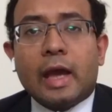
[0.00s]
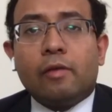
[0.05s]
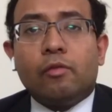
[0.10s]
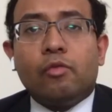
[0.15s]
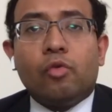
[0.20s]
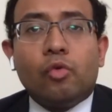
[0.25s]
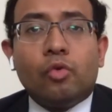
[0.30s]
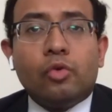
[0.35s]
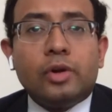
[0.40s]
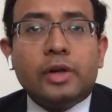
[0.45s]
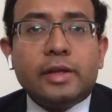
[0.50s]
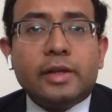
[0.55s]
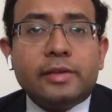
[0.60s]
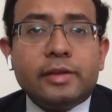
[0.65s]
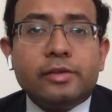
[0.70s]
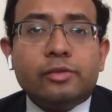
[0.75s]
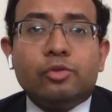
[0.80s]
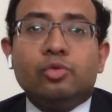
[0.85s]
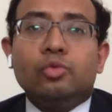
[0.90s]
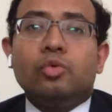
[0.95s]
have only
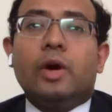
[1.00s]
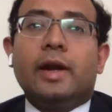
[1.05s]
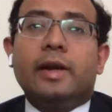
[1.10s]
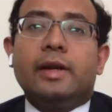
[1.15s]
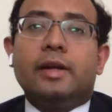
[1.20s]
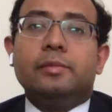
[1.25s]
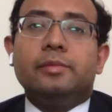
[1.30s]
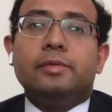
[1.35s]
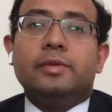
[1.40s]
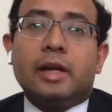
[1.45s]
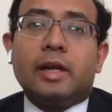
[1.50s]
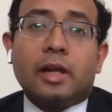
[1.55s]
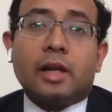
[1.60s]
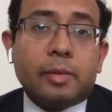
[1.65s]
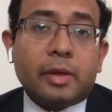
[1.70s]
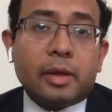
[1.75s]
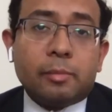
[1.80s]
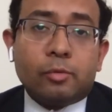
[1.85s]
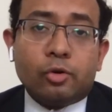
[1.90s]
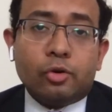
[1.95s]
these two items that
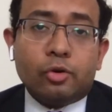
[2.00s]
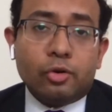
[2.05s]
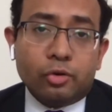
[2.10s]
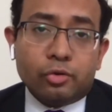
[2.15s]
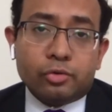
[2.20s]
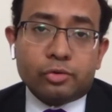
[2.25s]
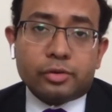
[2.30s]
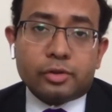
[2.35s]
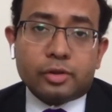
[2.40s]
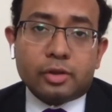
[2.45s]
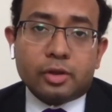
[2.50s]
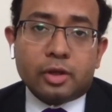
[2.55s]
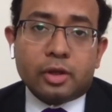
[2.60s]
are being produced.